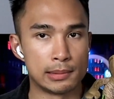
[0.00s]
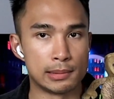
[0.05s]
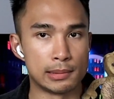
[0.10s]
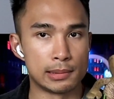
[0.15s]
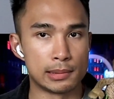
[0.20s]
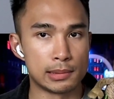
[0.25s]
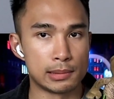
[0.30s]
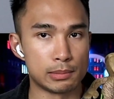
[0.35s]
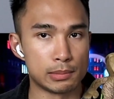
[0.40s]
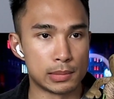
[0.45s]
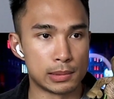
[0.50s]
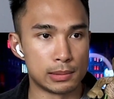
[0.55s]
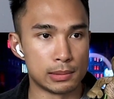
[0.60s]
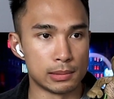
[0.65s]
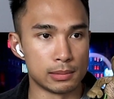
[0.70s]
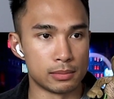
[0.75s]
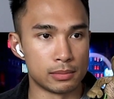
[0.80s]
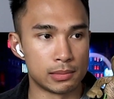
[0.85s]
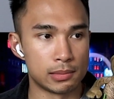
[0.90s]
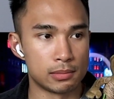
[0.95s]
I am
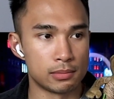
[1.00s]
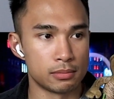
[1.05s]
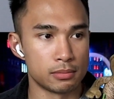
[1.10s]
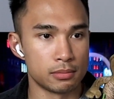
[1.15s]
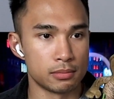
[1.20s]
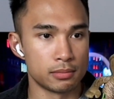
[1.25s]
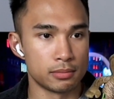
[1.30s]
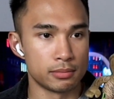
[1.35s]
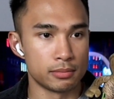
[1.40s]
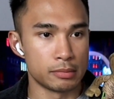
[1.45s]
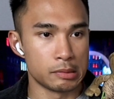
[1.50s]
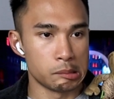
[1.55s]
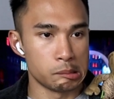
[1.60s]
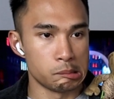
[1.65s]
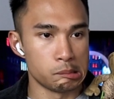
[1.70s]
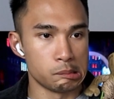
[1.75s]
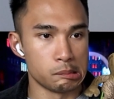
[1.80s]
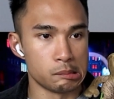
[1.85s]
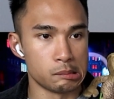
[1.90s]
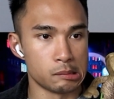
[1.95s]
Groot.
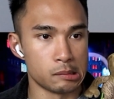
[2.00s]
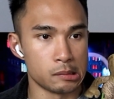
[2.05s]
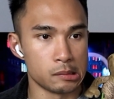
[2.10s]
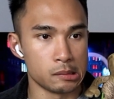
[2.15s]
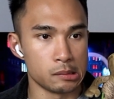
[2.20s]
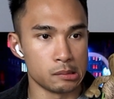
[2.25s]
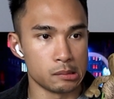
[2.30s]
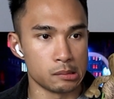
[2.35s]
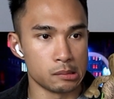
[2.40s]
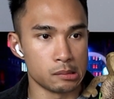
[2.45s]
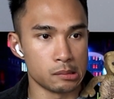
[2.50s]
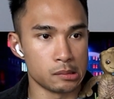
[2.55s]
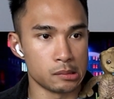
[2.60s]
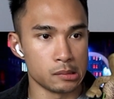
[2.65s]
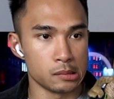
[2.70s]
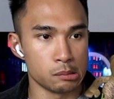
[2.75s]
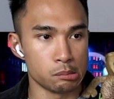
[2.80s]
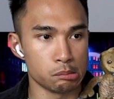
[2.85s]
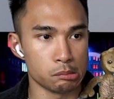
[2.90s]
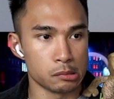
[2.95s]
I
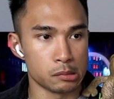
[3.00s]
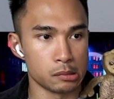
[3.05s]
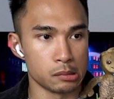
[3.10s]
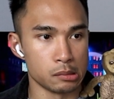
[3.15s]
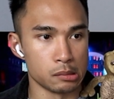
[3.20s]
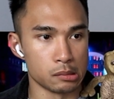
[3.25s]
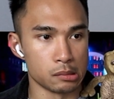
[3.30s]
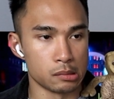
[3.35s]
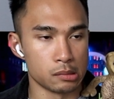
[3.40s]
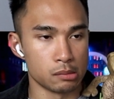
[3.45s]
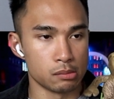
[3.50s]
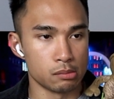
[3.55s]
am Groot.